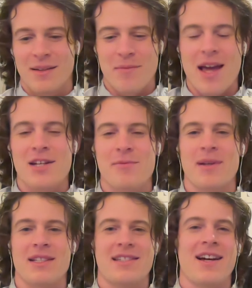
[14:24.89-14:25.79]

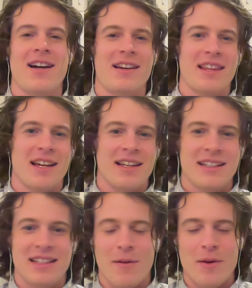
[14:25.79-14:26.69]
management style that
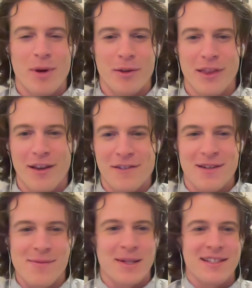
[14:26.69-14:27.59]
we both love
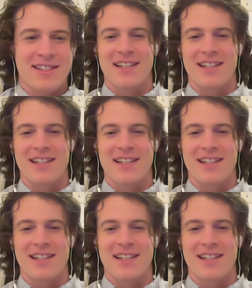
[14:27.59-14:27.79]
so much.